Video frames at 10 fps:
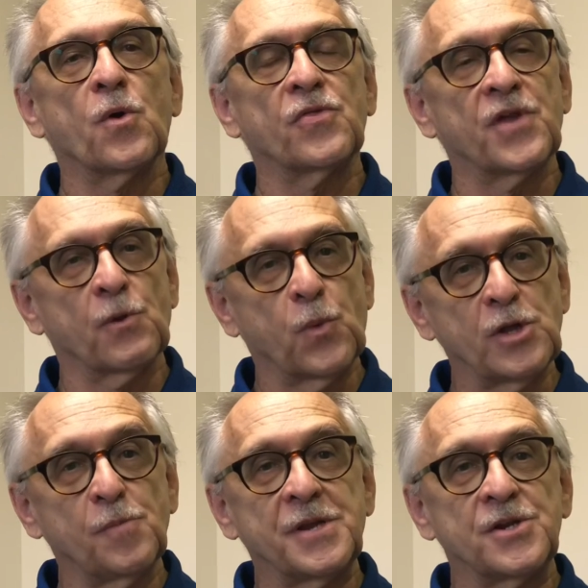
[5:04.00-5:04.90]
there
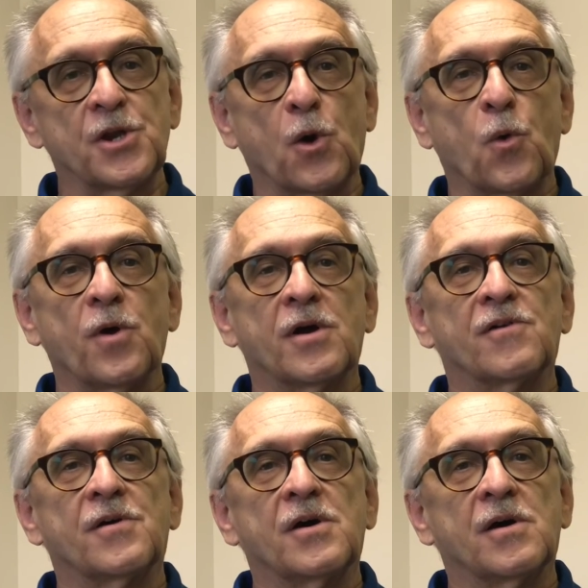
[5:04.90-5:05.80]
will be no
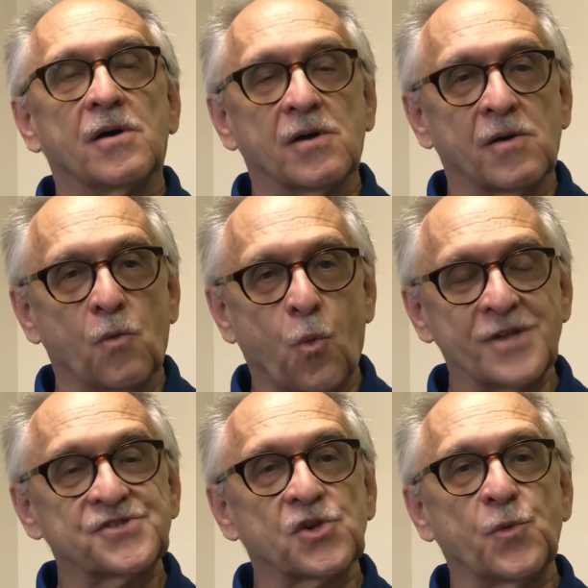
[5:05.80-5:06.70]

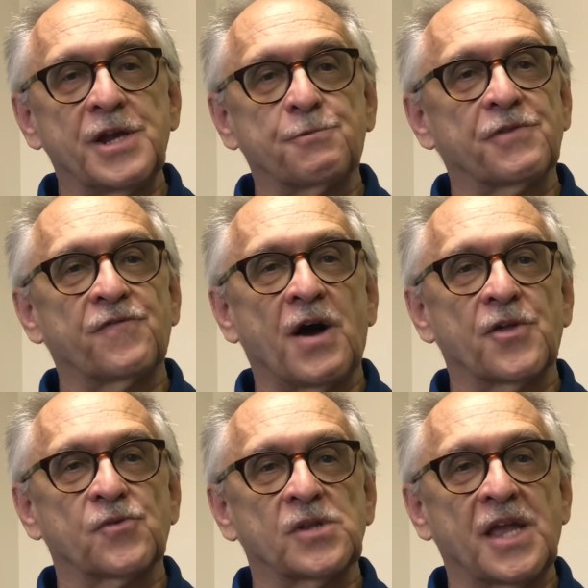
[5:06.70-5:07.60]
once a week with
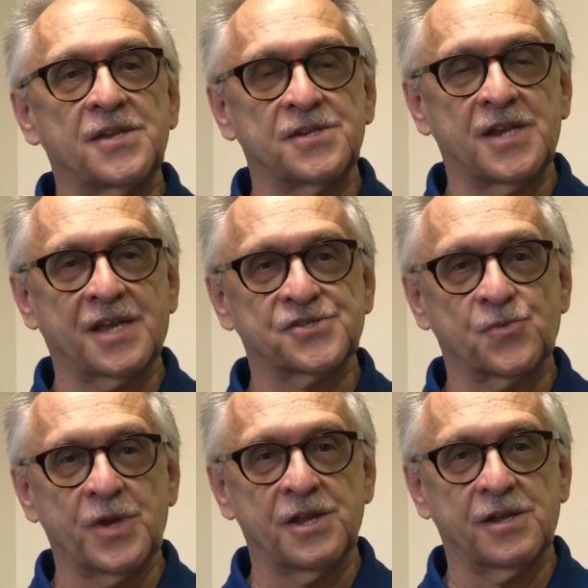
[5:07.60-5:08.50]
Father Len next
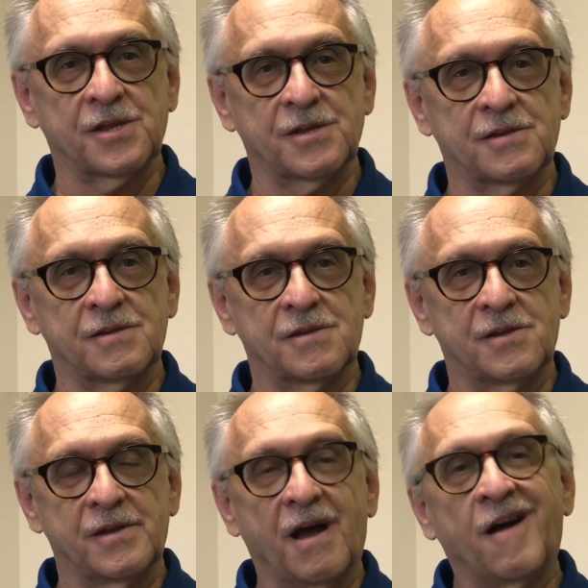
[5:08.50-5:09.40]
week,
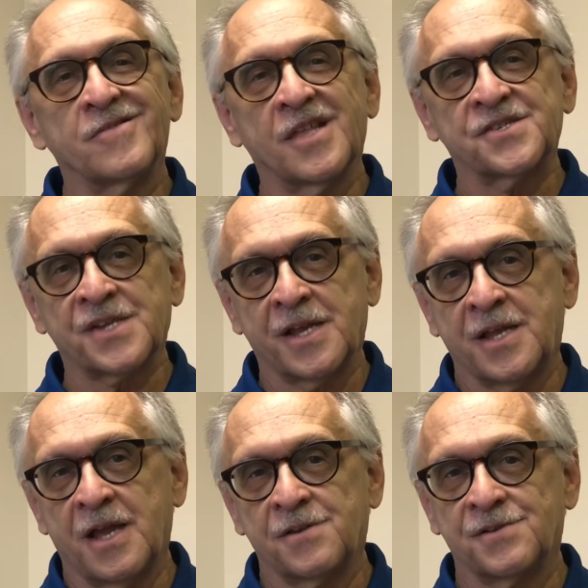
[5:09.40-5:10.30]
unless I
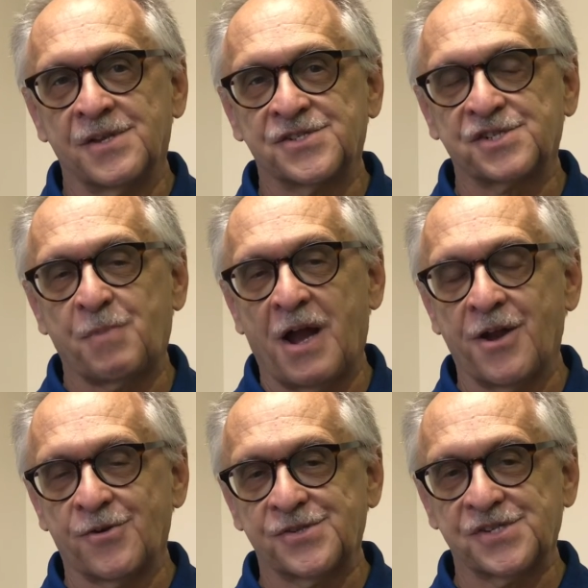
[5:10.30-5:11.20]
get
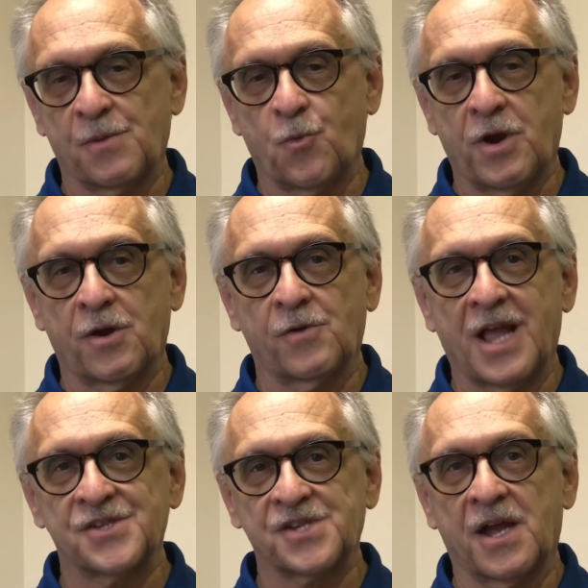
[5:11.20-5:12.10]
inspired somewhere
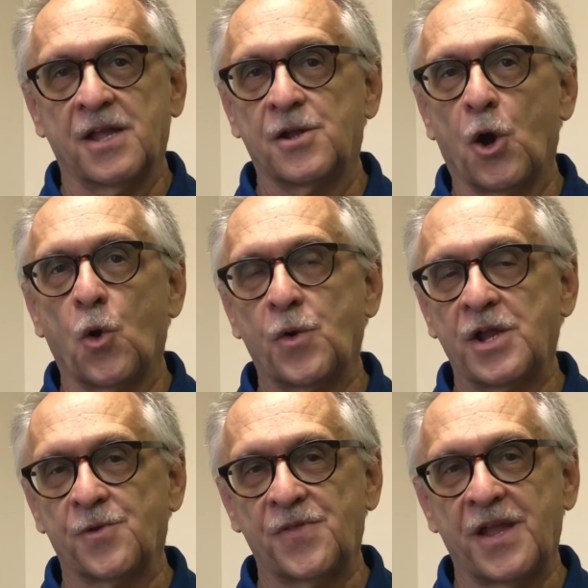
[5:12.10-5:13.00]
as I go
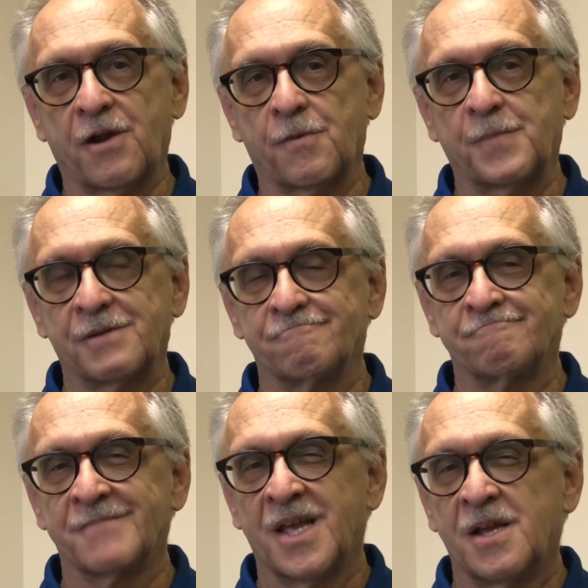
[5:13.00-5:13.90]
here and there. But
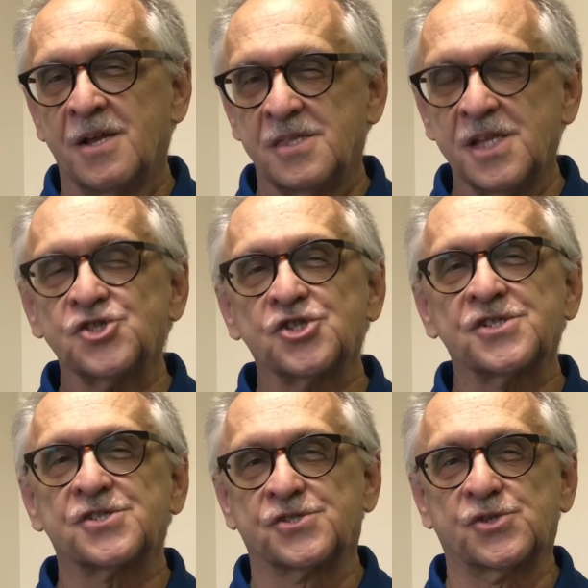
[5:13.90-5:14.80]
let's
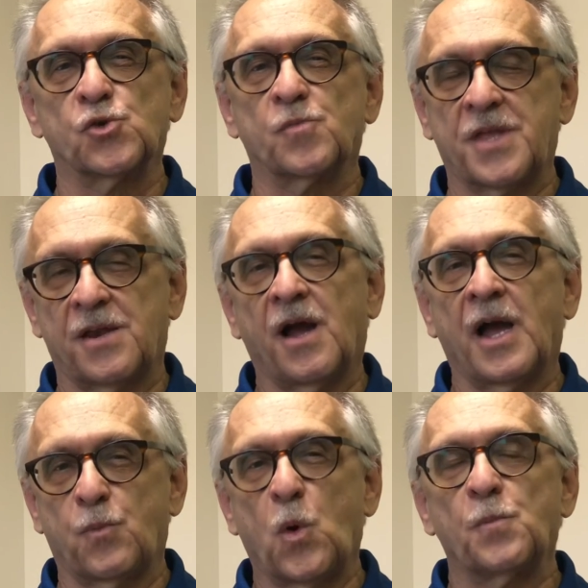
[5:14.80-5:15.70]
just assume that I
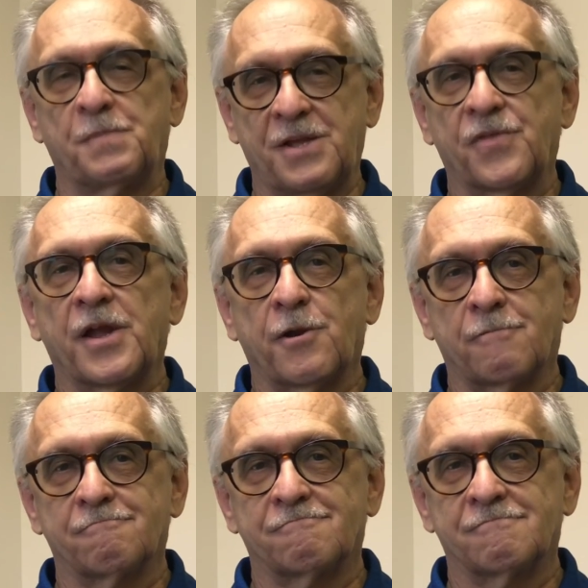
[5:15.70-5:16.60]
won't be there.
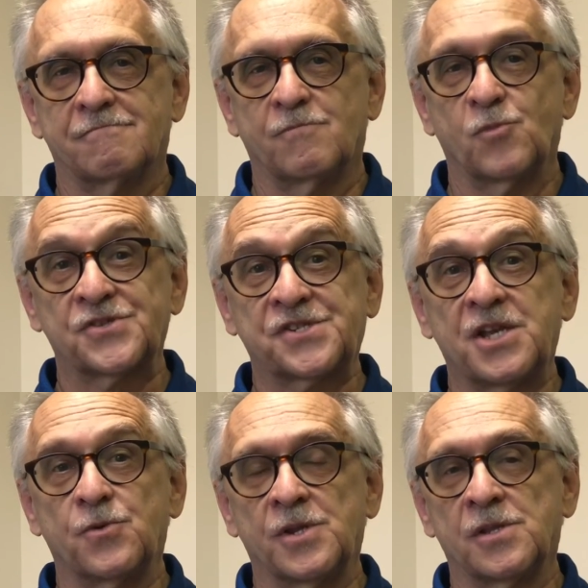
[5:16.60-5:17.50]
We'll see
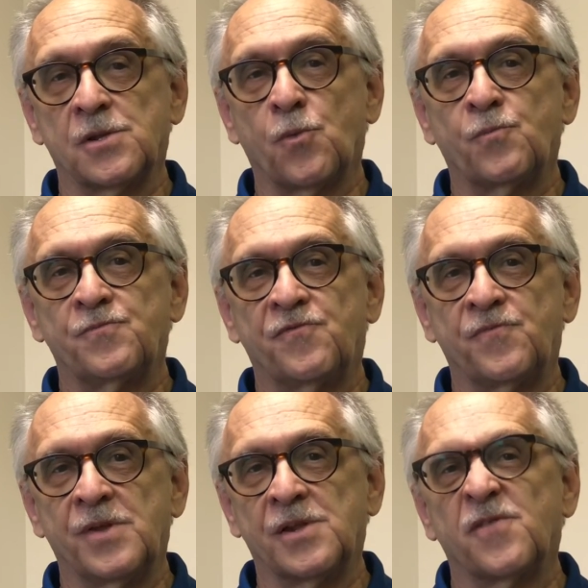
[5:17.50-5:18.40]
you
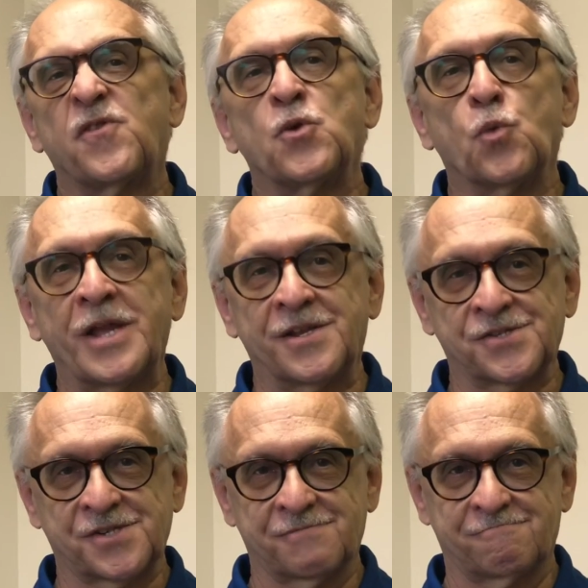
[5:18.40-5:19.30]
in a few weeks.